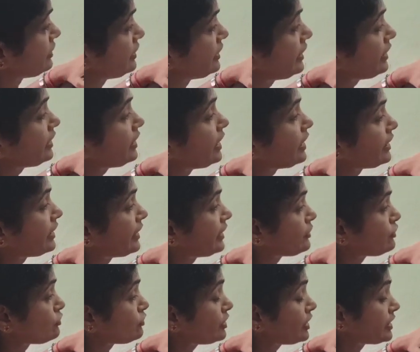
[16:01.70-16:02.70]
there. Again,
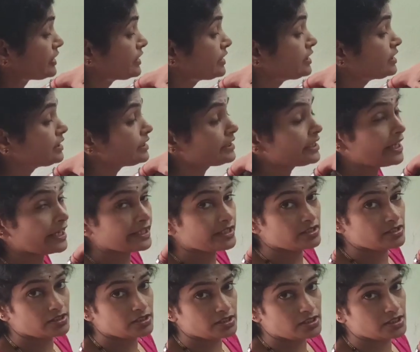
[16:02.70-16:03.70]
to get the
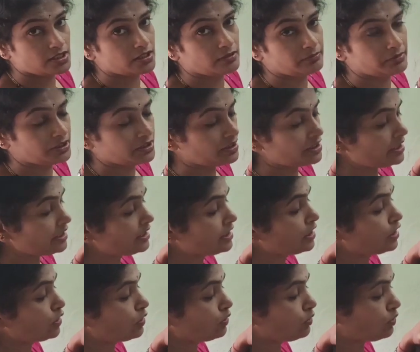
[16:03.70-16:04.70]
next term in the
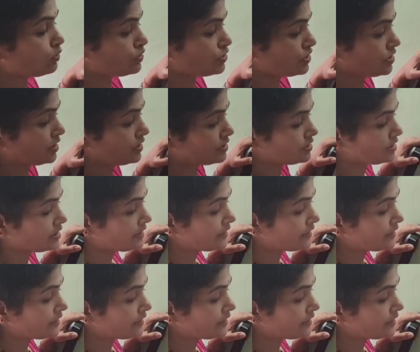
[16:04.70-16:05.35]
quotient,